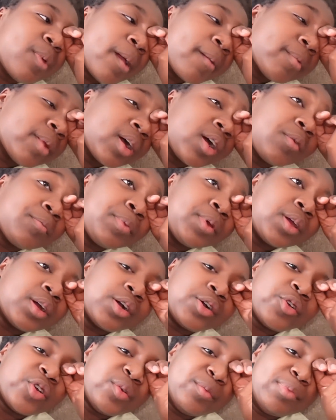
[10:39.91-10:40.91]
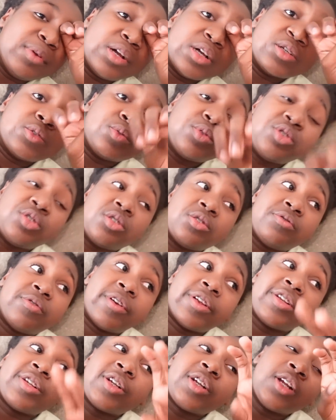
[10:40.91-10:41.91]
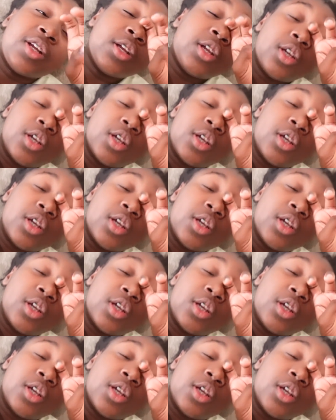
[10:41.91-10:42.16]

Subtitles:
probably not gonna be hungry because we just fed her.